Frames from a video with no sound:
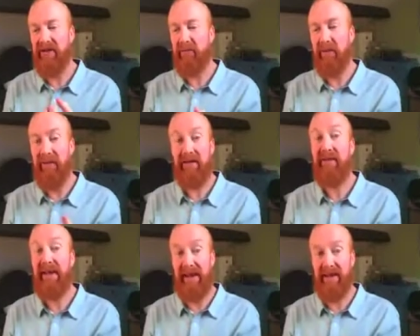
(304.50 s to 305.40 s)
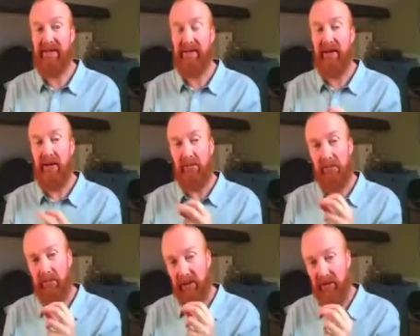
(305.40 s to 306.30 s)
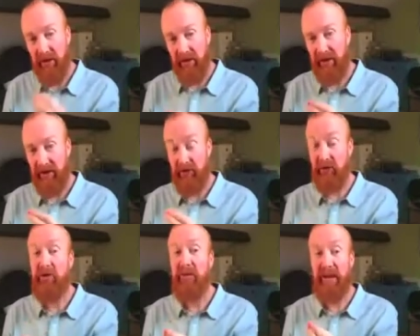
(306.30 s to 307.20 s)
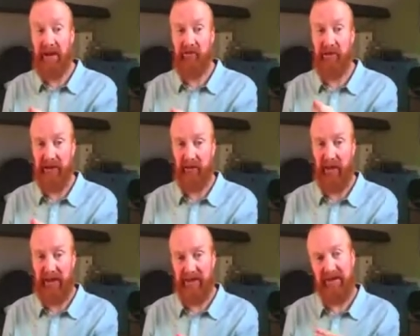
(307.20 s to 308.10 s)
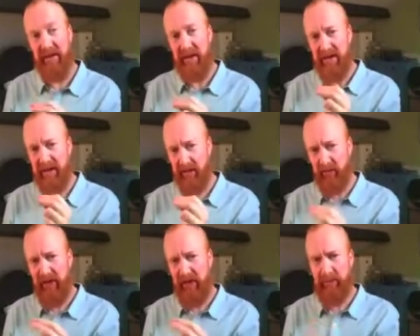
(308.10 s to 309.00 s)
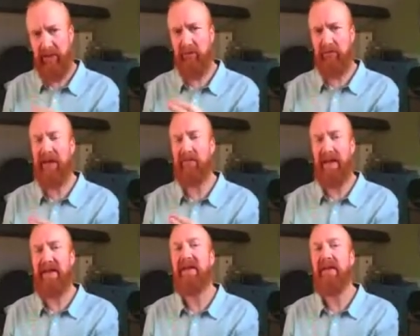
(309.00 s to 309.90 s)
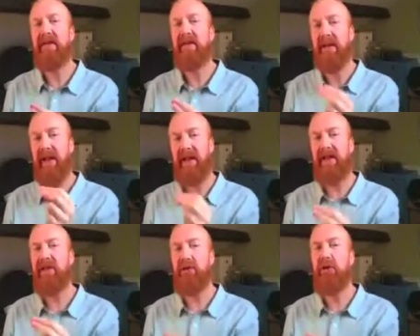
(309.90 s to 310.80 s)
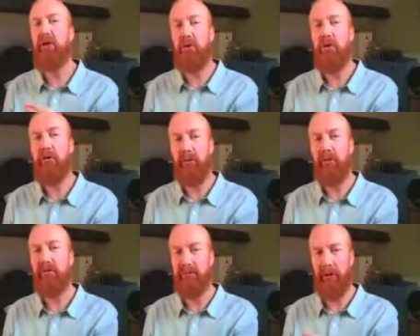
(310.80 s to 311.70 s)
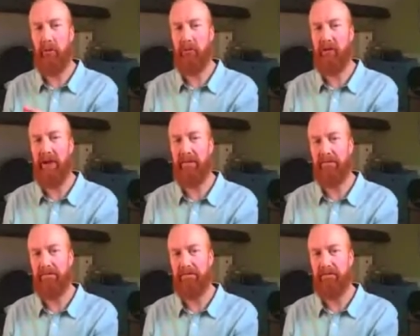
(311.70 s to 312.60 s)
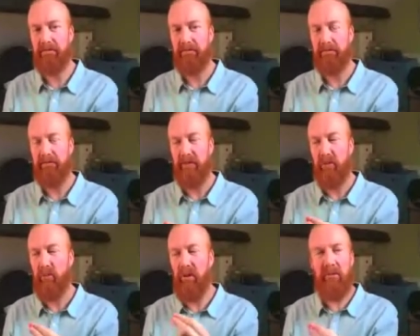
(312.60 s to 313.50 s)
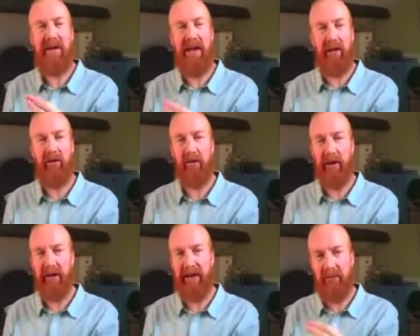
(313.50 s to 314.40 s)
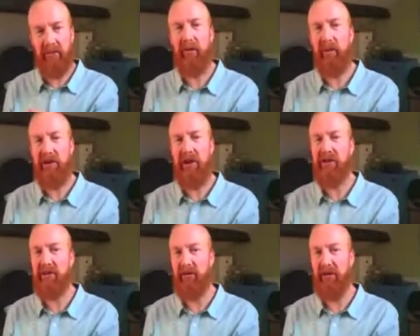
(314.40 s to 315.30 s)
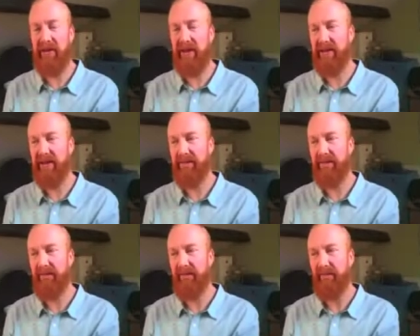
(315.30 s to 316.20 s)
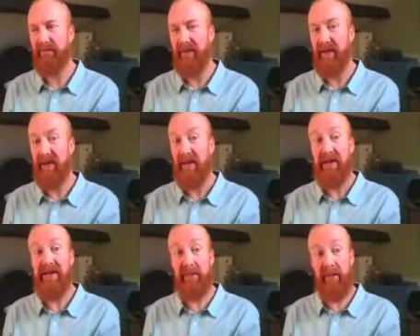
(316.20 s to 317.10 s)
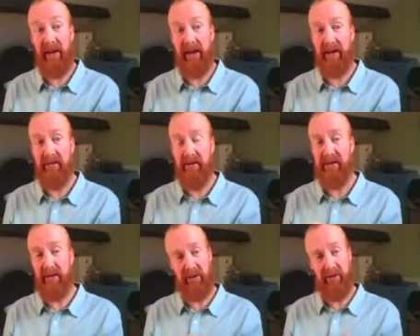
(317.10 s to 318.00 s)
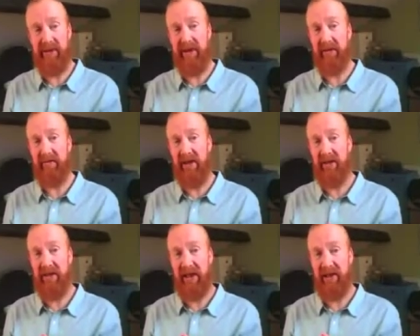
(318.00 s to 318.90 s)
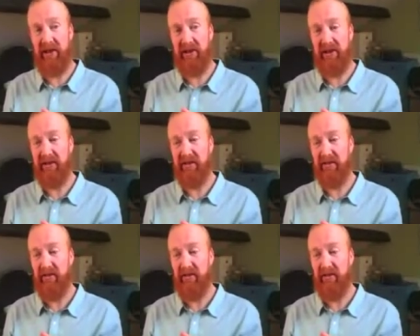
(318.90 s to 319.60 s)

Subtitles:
that we've had for years, but done in new and interesting ways. So if we're going to build back better in this new normal that we're in, what might that look like? How might we change the process? Similarly, sometimes the innovation is actually just